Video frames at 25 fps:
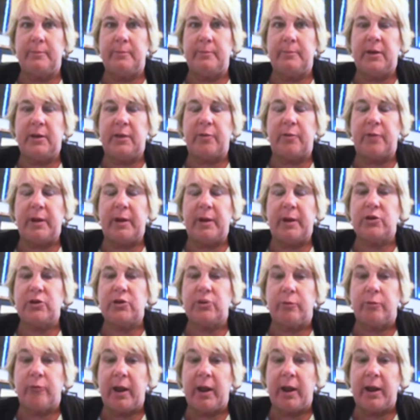
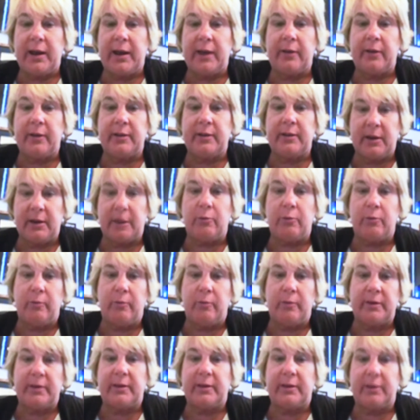information right now, that they don't
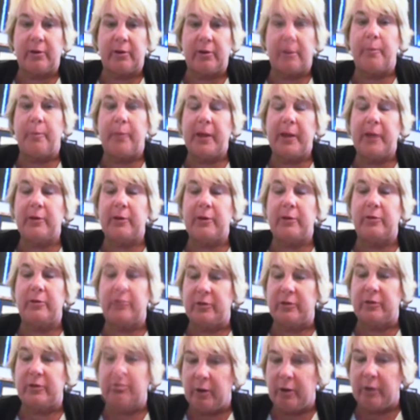want their competitors
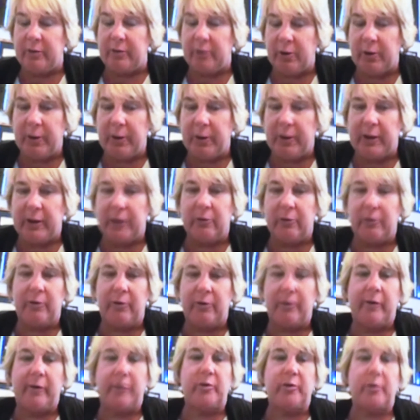to know what they're paying their
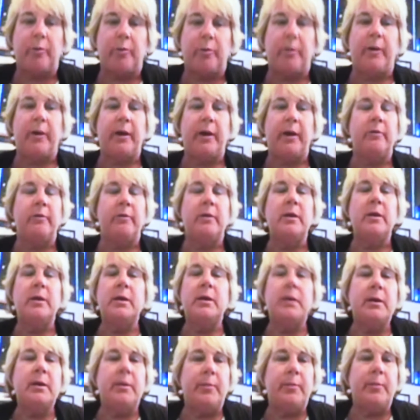drivers per mile.
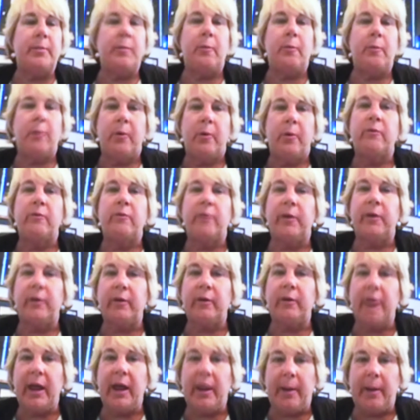But we're
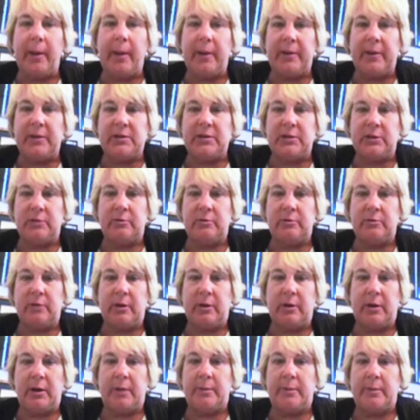very happy to
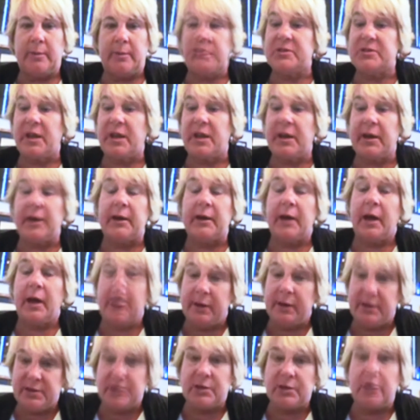sign a
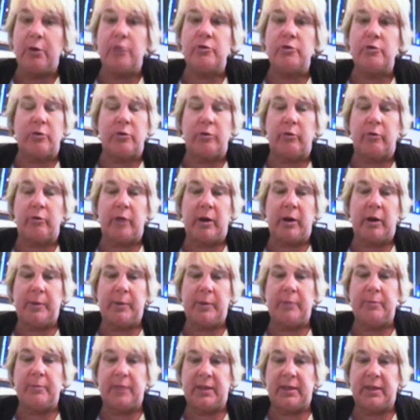non-disclosure
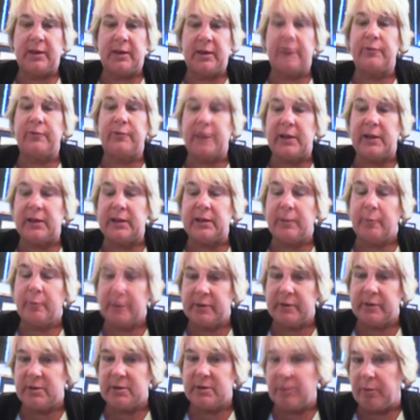agreement with any fleet that
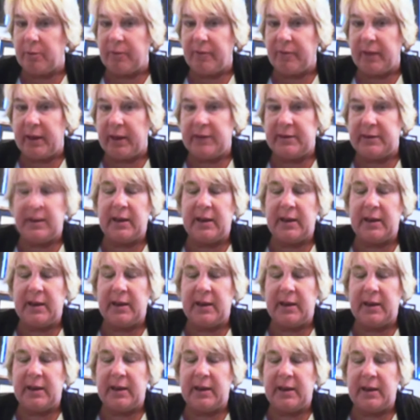wants to provide
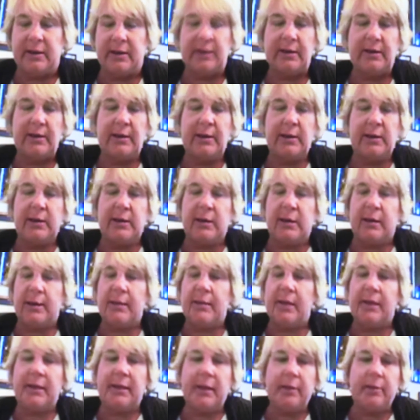data.
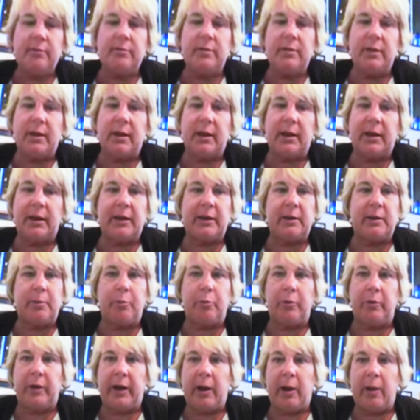And the other thing I'd like
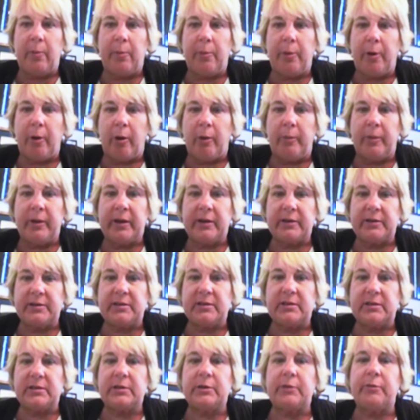to point out, Paul, because
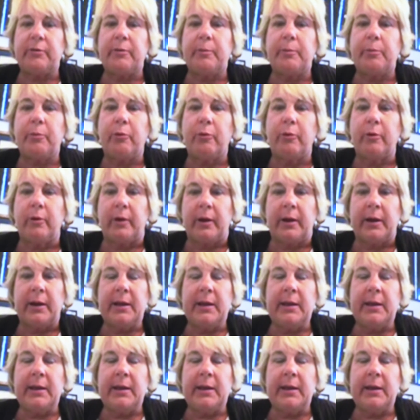it's so important,